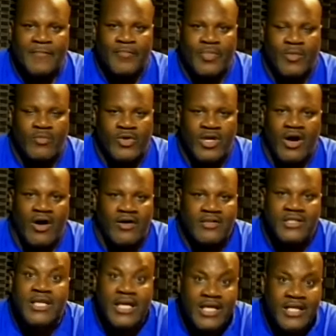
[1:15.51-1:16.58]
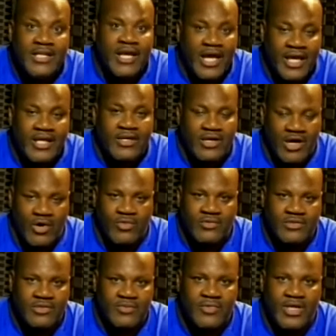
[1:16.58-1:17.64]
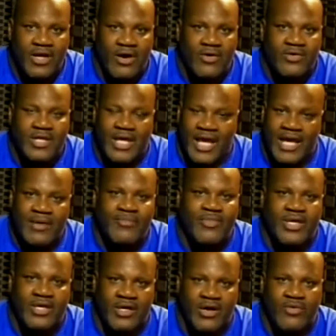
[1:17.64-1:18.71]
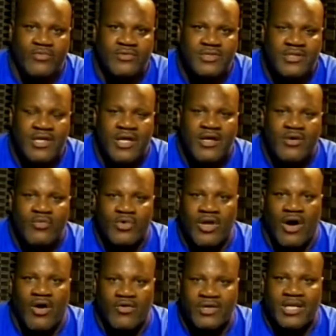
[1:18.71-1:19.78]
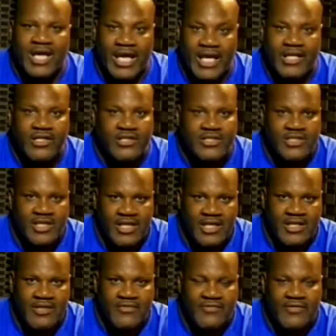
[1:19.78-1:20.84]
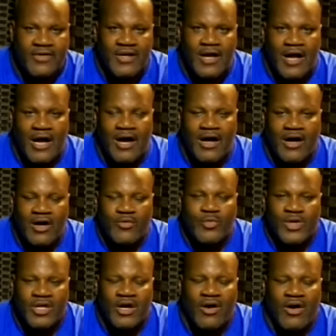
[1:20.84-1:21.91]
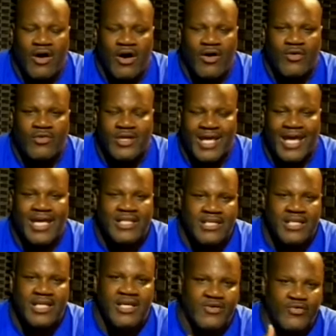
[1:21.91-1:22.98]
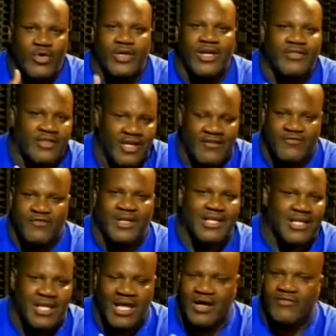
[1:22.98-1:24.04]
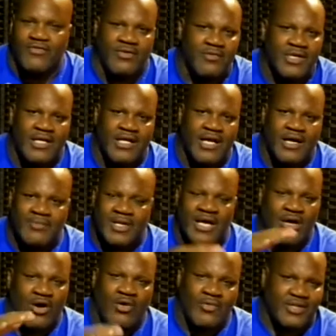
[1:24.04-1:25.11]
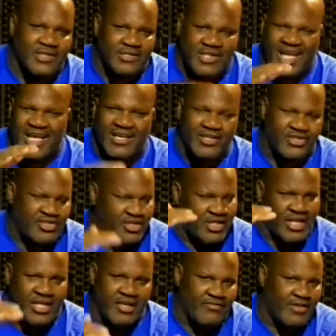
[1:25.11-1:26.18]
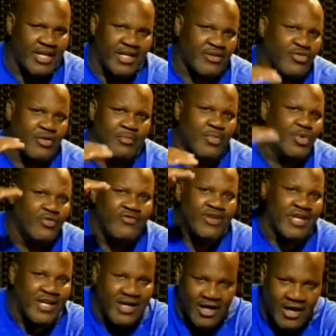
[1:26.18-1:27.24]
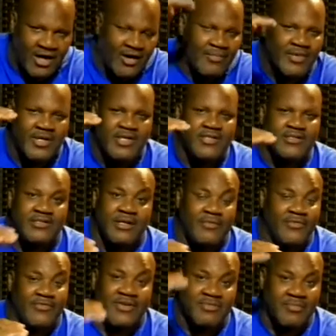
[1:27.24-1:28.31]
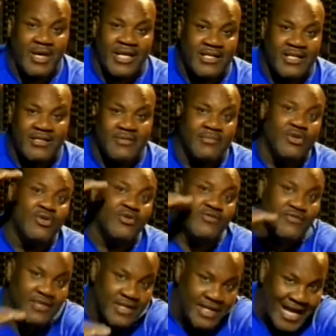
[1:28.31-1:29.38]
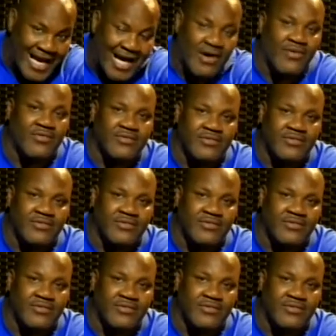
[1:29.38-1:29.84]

we all need a coach. We all can be coached. We all can achieve, and we all can live on a different level. I'm not always saying achieve that you're moving up. Some of us might need to move down,